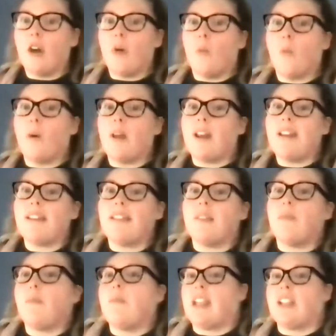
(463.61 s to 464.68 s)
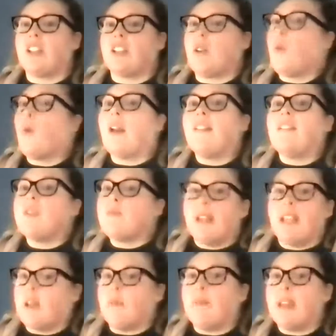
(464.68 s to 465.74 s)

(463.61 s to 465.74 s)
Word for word: what is the biggest what have the